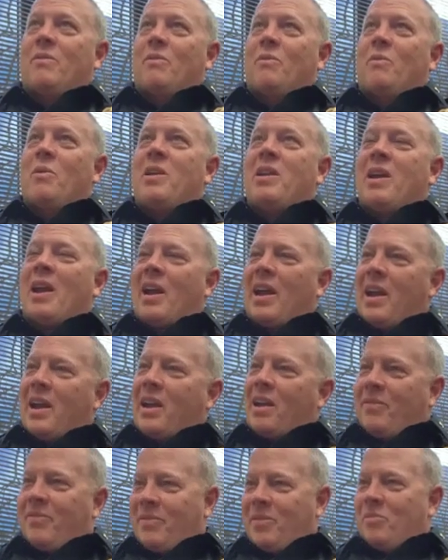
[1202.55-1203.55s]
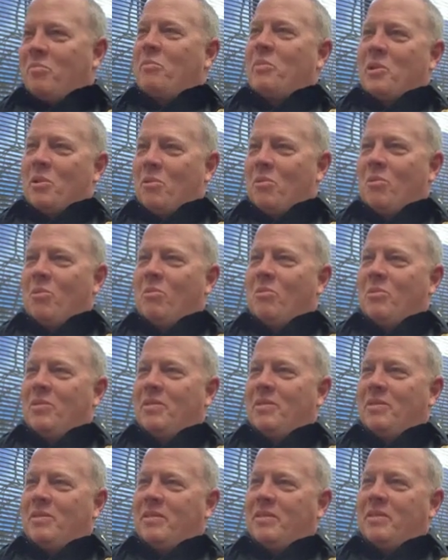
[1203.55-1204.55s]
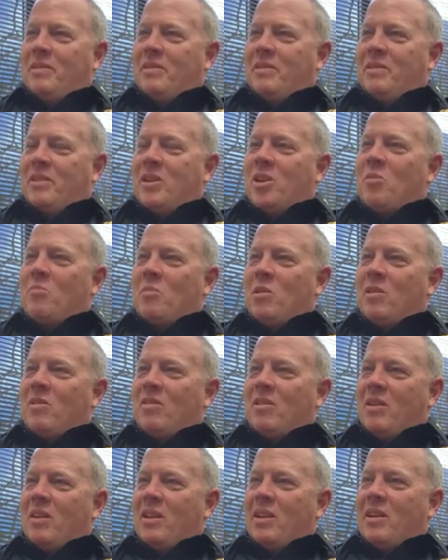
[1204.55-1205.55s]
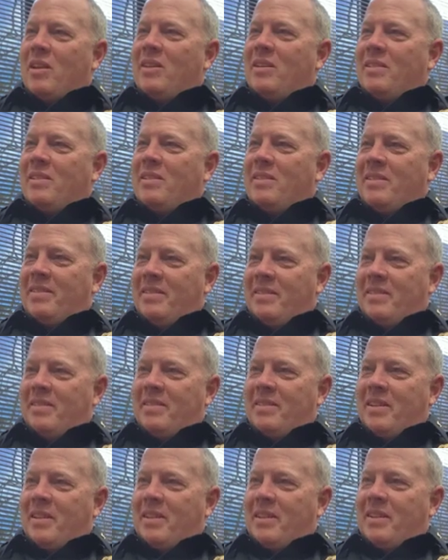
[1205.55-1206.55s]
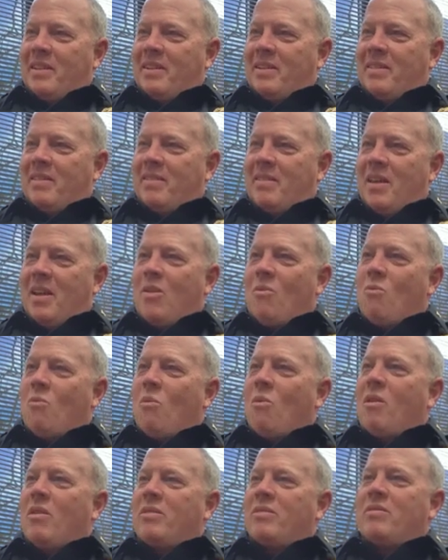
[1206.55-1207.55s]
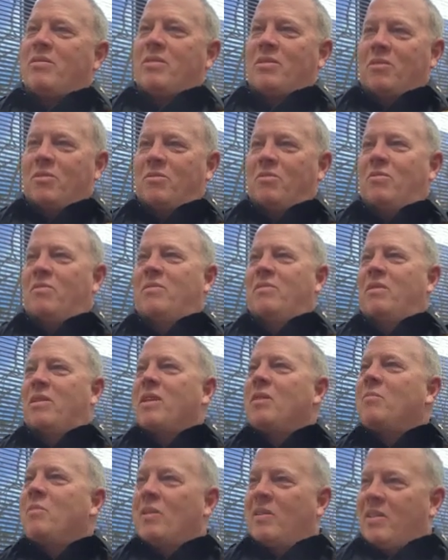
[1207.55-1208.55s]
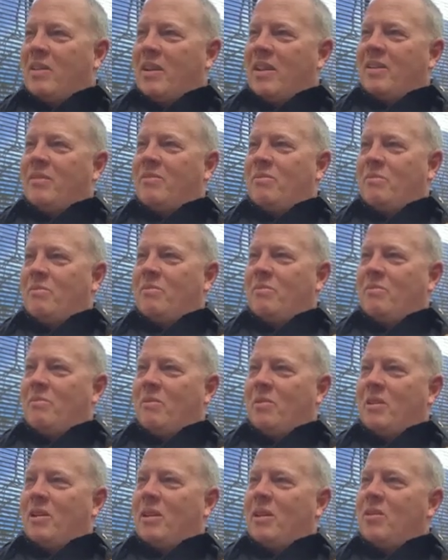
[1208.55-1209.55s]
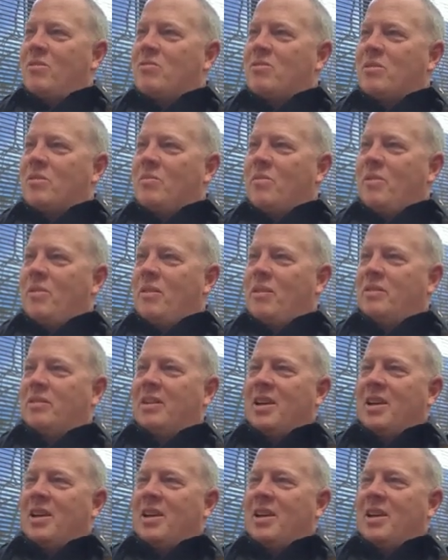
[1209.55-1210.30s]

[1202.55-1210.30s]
We have to build the community that they want to emulate when they mm-hmm. go somewhere else.